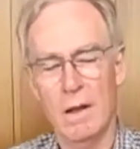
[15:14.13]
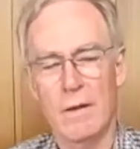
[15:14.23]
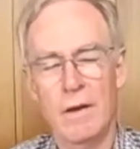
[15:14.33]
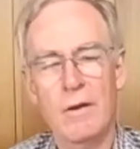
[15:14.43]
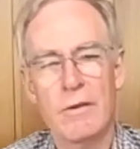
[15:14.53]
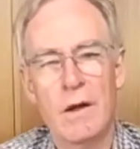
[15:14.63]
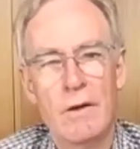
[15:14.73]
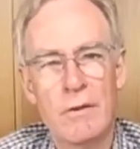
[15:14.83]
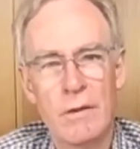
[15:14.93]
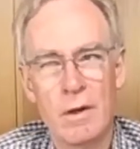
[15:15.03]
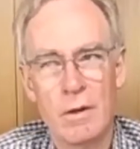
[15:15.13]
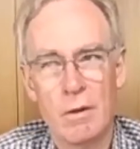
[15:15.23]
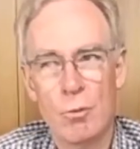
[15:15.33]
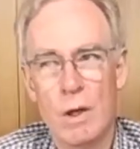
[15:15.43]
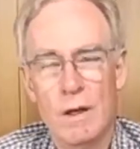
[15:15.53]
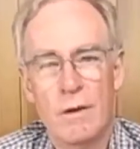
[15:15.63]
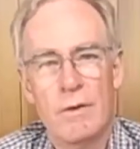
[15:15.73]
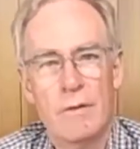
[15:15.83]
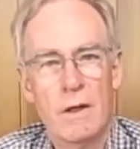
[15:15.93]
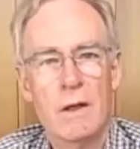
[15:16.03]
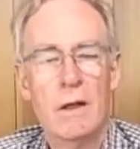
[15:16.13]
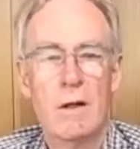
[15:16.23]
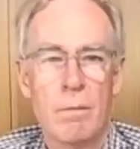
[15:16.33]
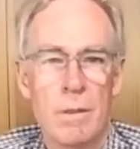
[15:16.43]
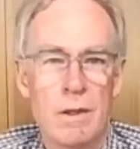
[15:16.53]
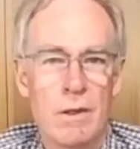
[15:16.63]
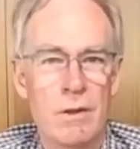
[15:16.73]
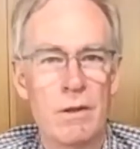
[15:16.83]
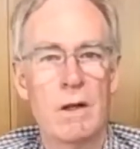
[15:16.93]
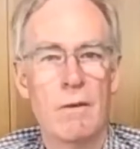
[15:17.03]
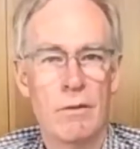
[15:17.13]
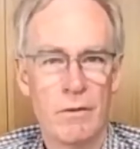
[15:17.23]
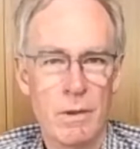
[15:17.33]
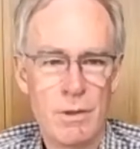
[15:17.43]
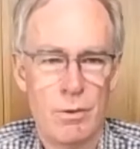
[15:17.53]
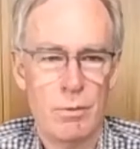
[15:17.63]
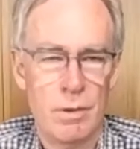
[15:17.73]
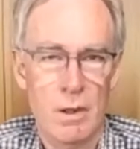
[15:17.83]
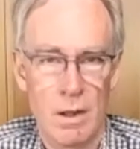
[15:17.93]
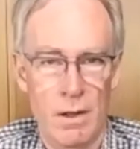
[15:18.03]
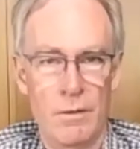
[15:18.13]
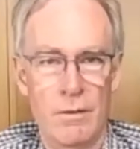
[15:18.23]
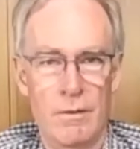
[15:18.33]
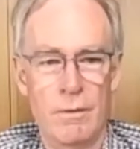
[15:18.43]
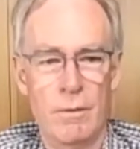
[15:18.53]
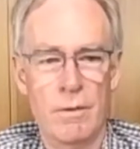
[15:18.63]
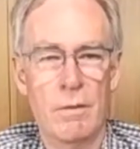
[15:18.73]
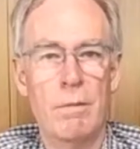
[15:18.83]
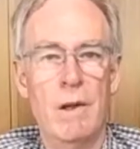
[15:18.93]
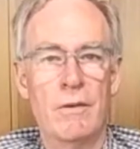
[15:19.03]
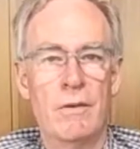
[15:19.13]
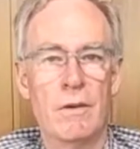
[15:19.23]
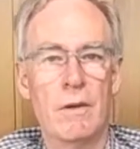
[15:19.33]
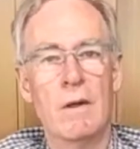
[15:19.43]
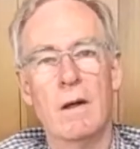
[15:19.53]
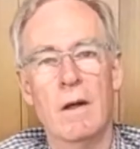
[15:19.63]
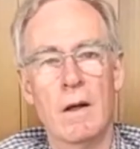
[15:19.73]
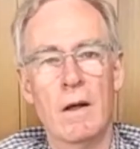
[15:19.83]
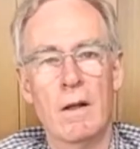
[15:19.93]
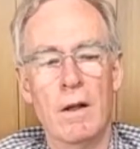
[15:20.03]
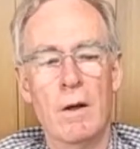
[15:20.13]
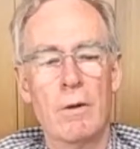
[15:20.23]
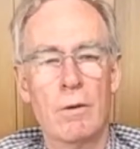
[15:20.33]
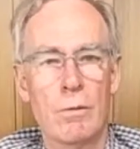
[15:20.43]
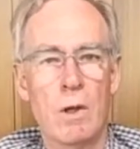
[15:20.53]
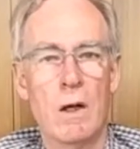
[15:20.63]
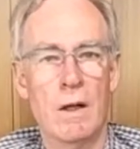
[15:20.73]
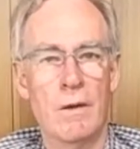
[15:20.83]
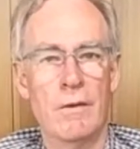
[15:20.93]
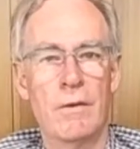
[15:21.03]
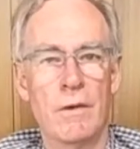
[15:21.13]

These days, the Wine List of the Year competition gives a special prize for the best local wine list.